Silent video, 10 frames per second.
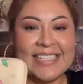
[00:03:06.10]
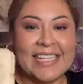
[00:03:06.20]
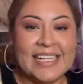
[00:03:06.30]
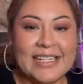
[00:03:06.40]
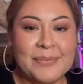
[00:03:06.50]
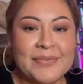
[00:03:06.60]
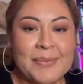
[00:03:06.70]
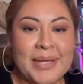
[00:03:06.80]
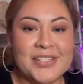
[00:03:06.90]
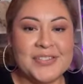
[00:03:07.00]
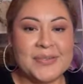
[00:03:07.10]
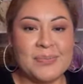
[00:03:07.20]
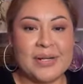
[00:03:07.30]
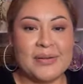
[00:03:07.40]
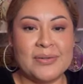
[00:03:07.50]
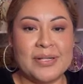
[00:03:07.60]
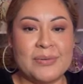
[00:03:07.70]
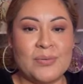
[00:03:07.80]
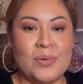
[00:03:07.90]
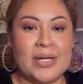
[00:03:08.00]
And it even matches brown
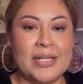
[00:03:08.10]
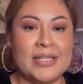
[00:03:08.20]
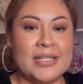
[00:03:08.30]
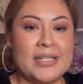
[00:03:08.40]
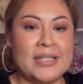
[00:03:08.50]
and white.